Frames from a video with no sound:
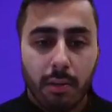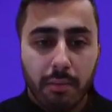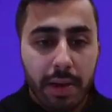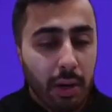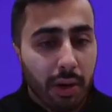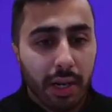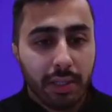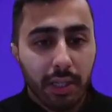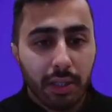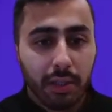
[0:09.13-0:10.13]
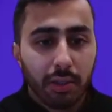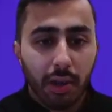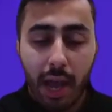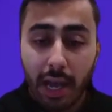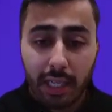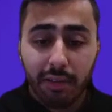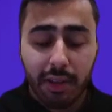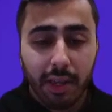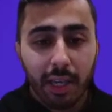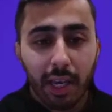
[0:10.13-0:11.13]
Many organizations are actively
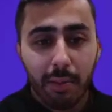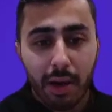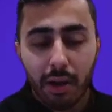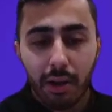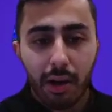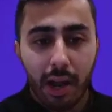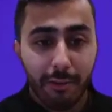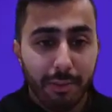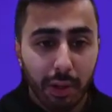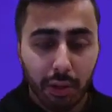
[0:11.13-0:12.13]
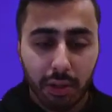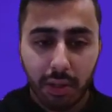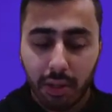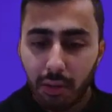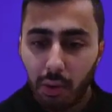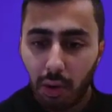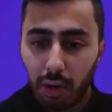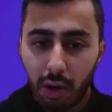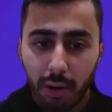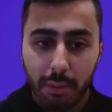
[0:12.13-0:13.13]
thinking about, have built, or
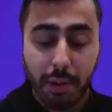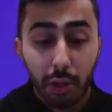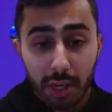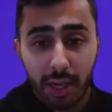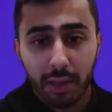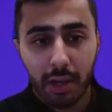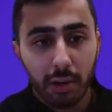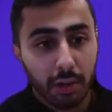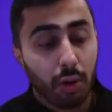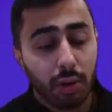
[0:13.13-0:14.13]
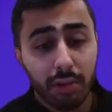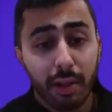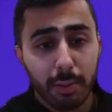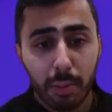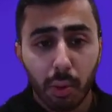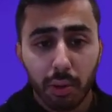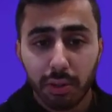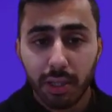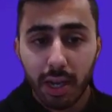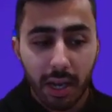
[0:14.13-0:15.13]
are building their internal developer
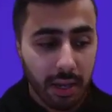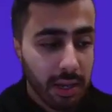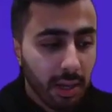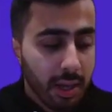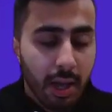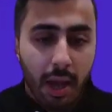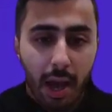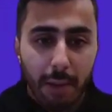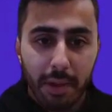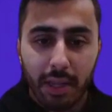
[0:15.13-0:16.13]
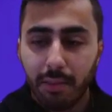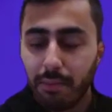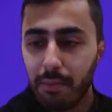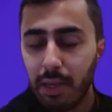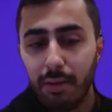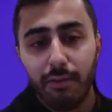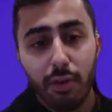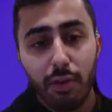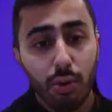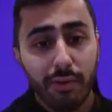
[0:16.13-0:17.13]
portals today. Many
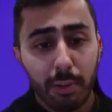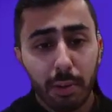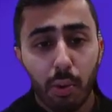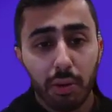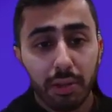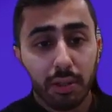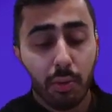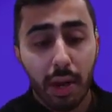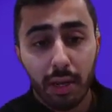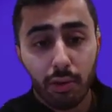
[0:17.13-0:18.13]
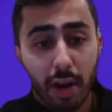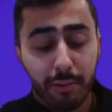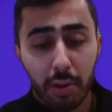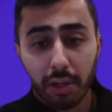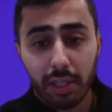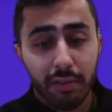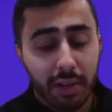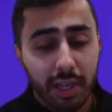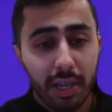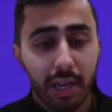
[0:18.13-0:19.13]
view developer portals as a way to drive
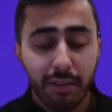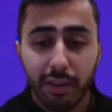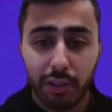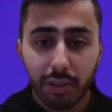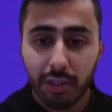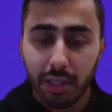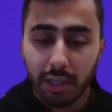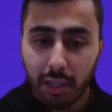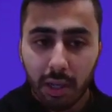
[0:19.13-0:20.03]
productivity and efficiency.